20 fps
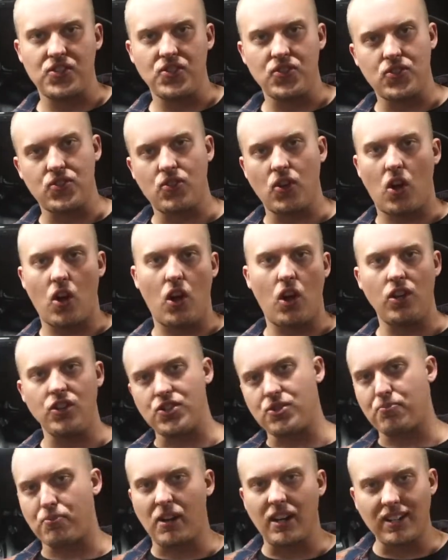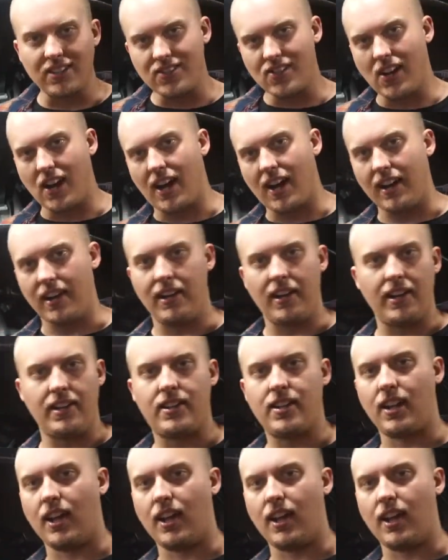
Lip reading: installed, springs on it.